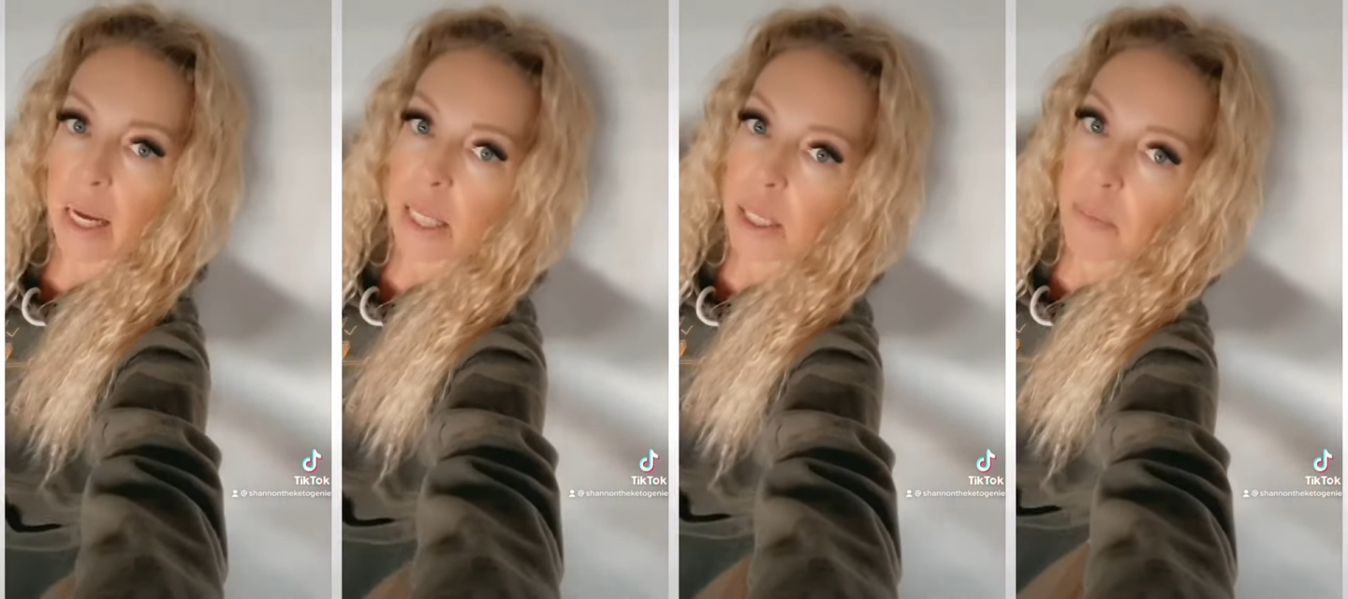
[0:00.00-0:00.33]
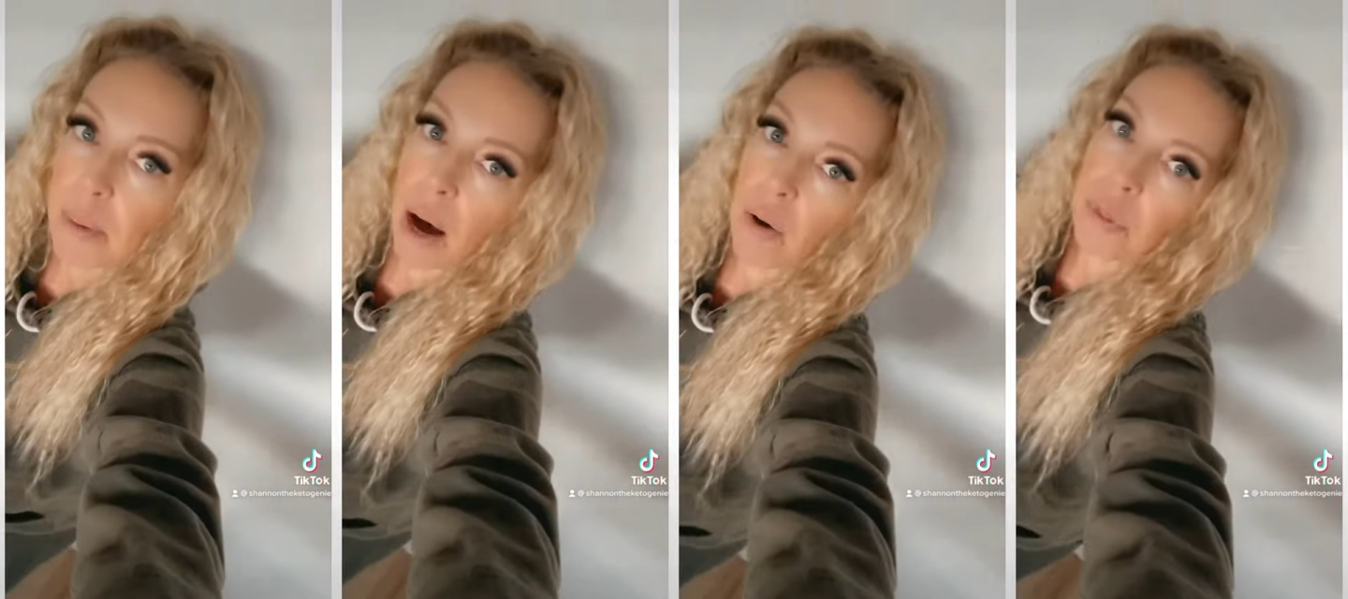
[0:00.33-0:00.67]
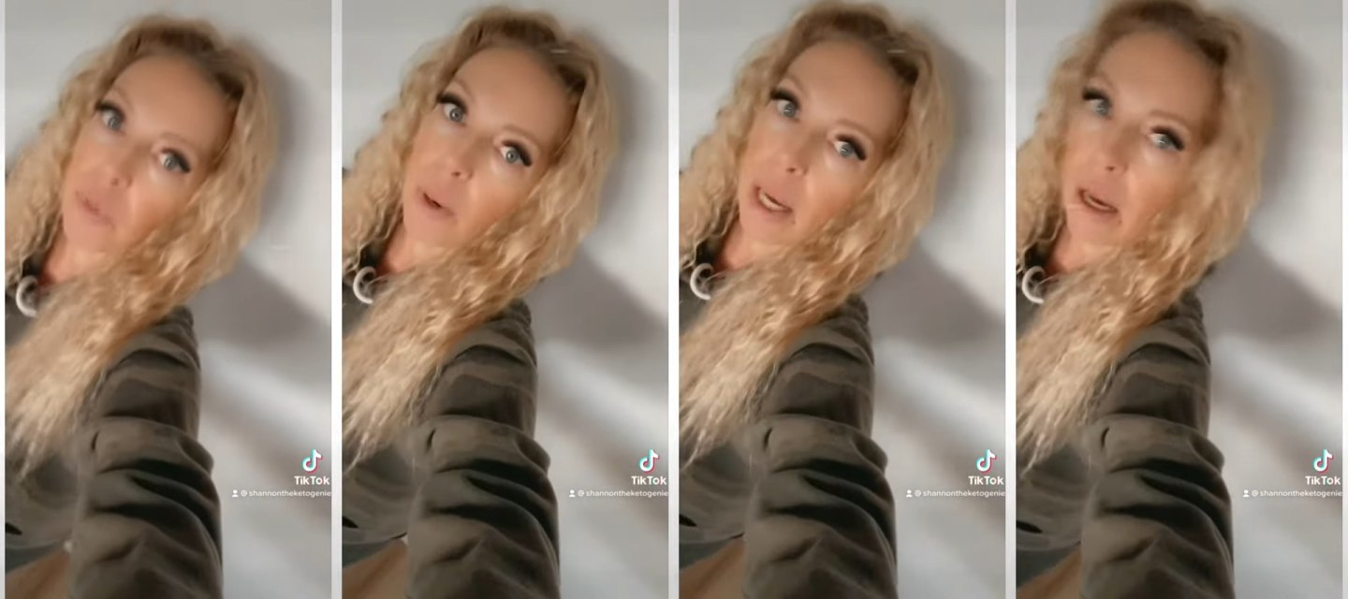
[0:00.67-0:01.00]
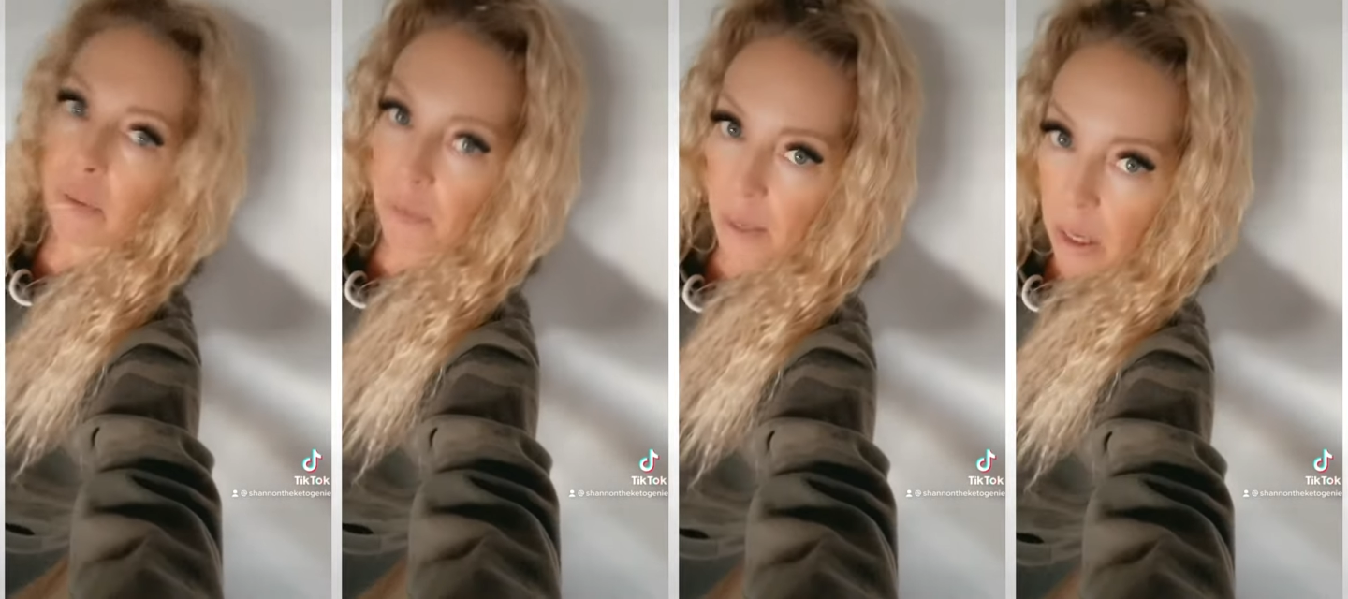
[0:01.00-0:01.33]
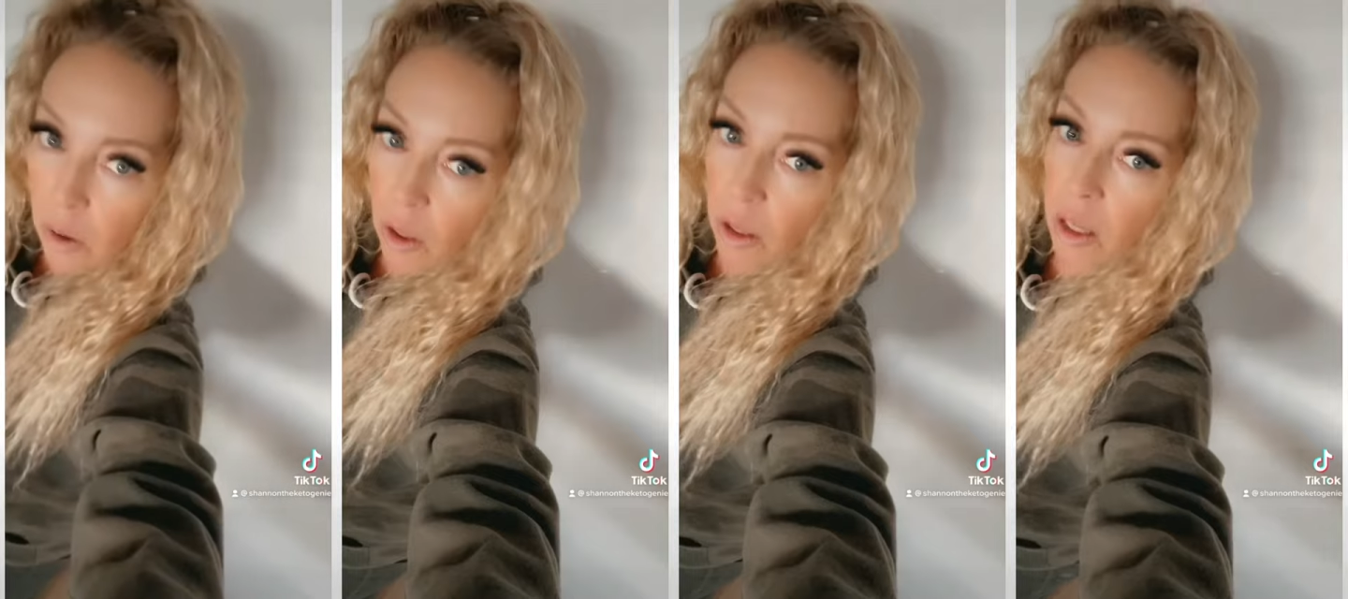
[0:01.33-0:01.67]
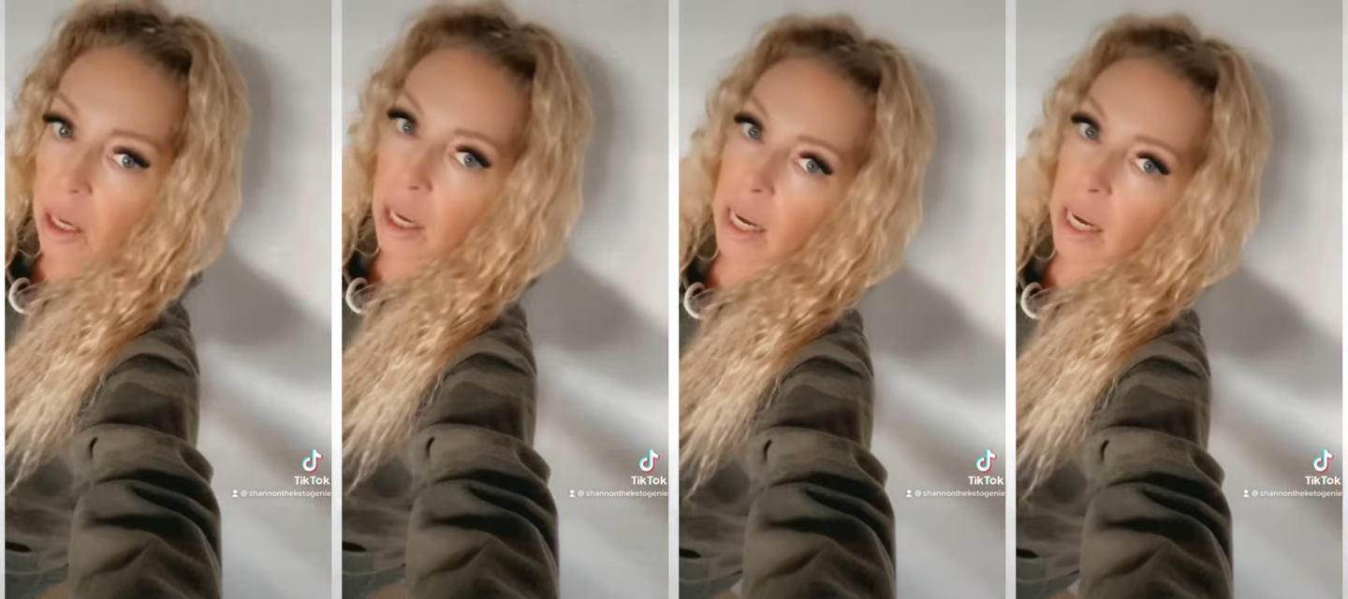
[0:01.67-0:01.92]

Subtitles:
It's about the way I feel.